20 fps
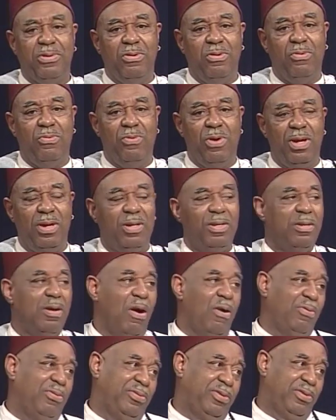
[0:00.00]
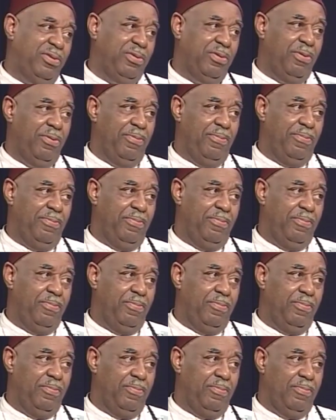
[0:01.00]
who really knows the truth
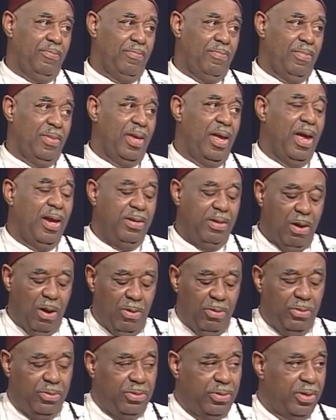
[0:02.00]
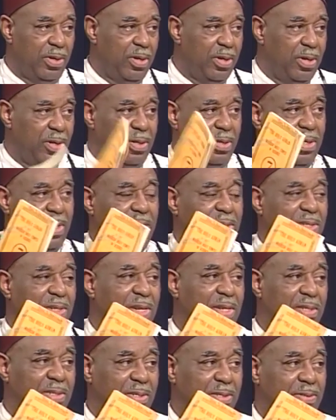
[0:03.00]
and knows these
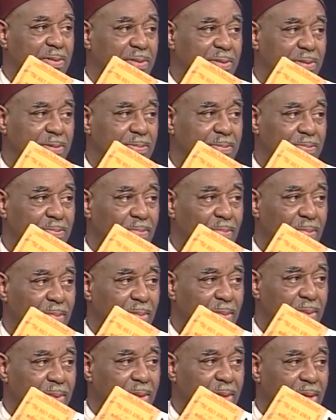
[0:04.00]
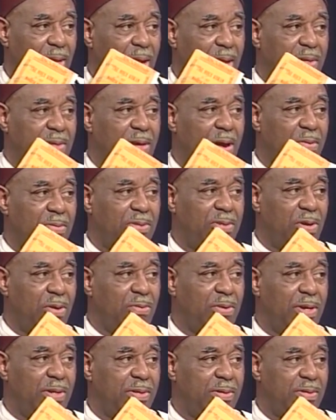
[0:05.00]
teachings and don't
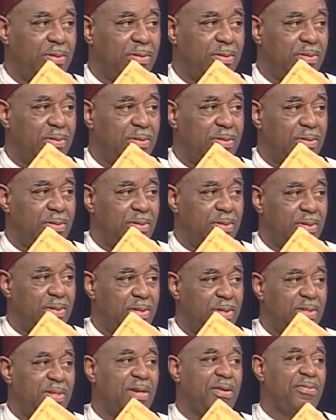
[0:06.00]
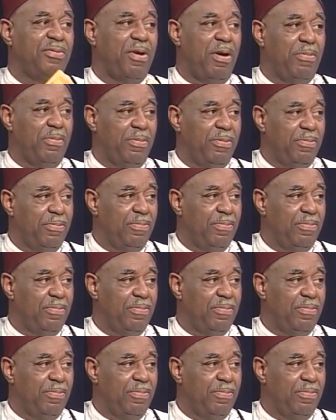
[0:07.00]
do it is in trouble.